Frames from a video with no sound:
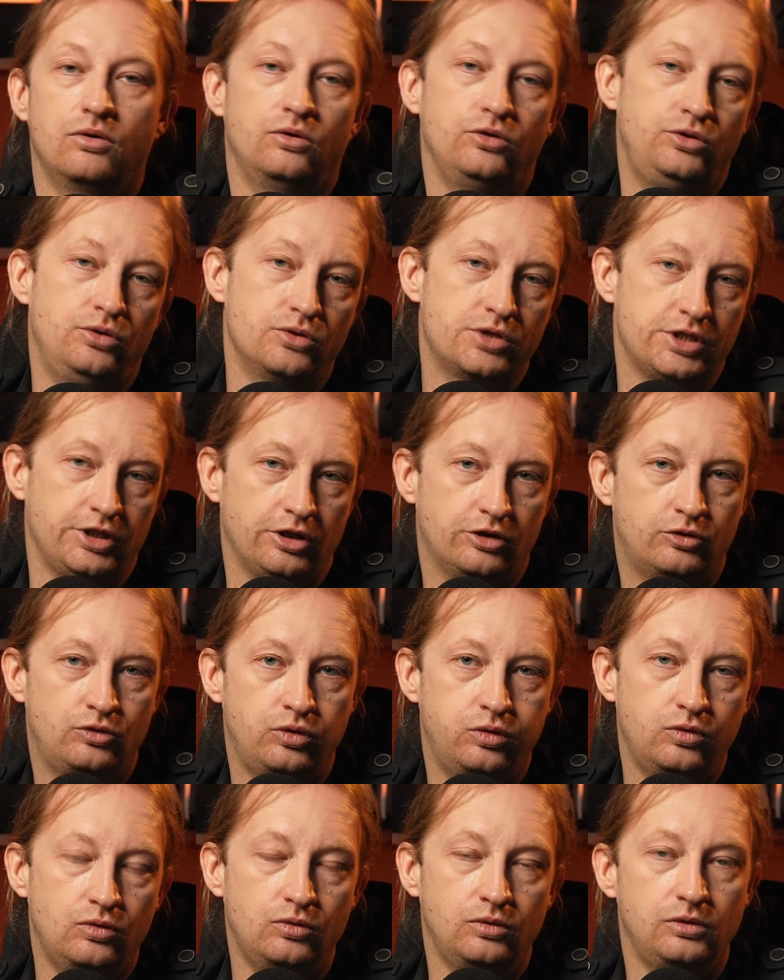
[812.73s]
using
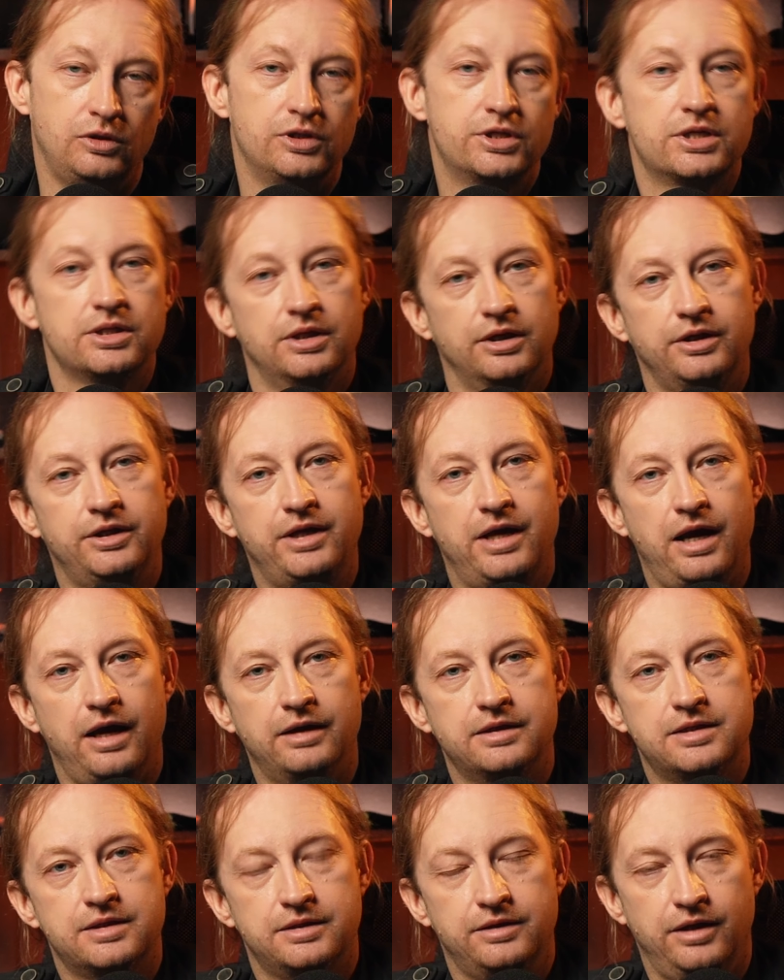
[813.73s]
tools,
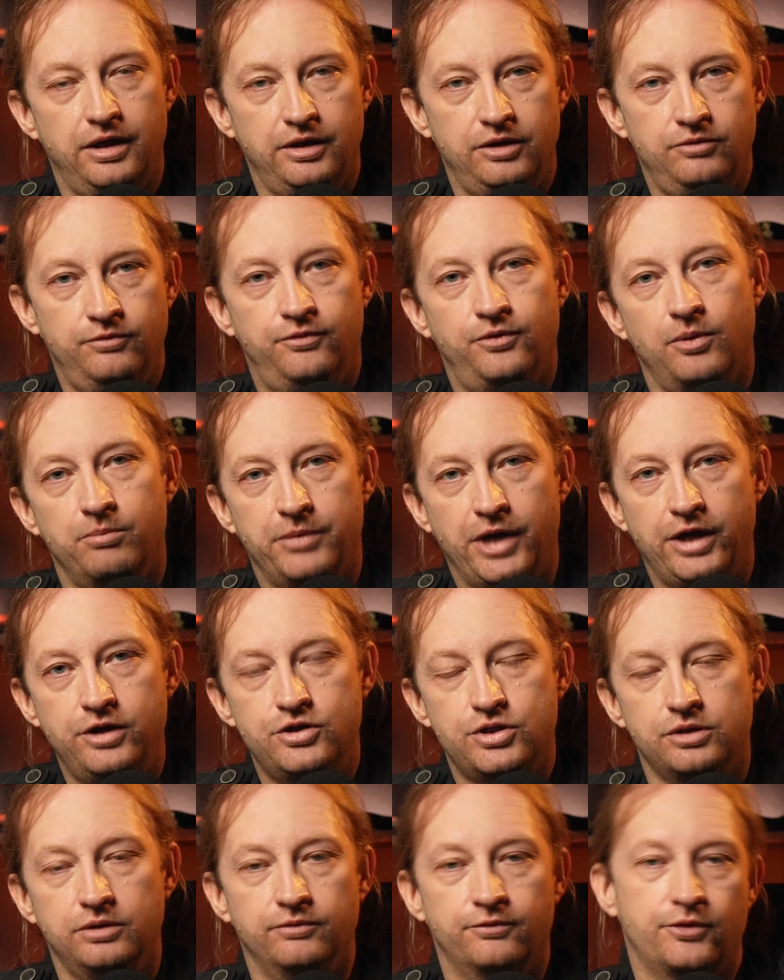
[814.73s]
gets the
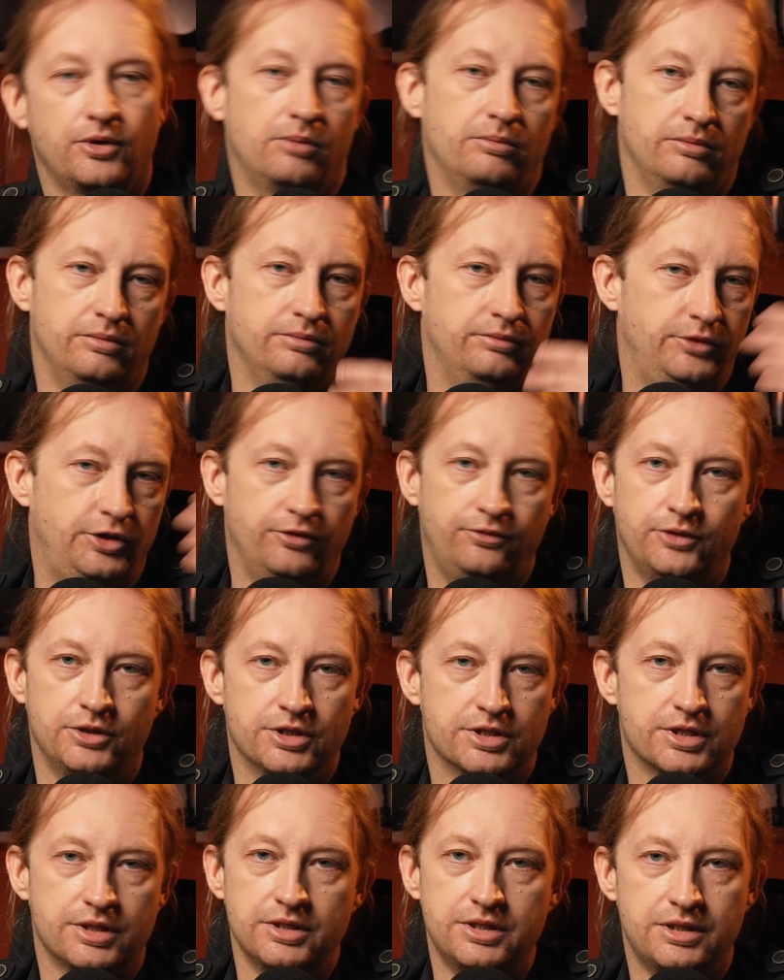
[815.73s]
information from
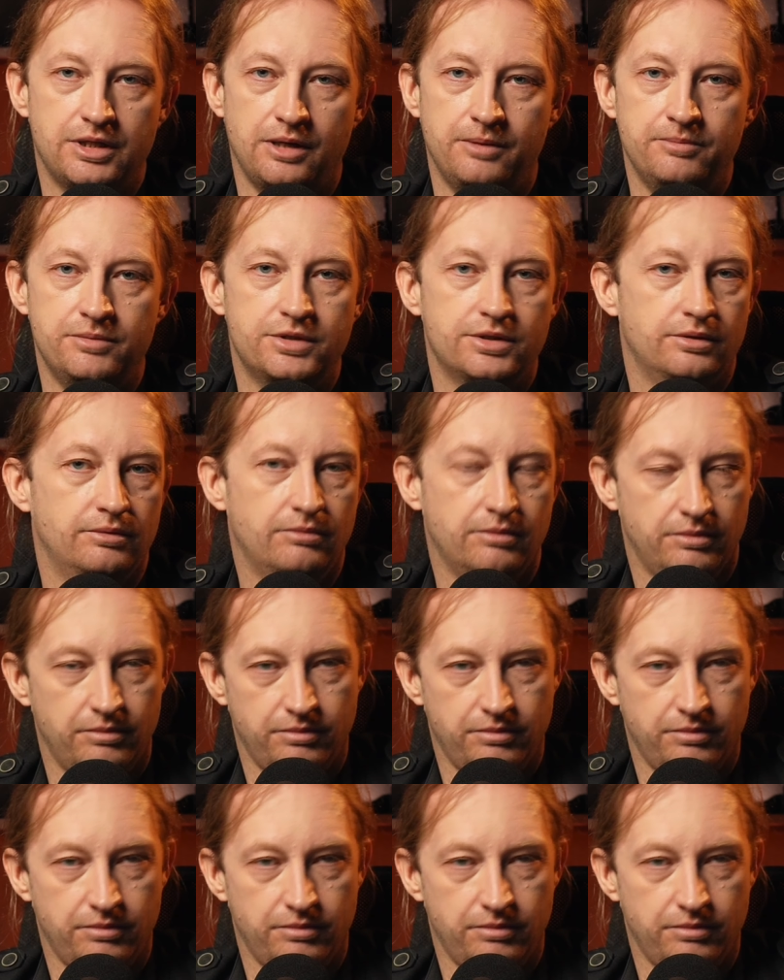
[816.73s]
different systems,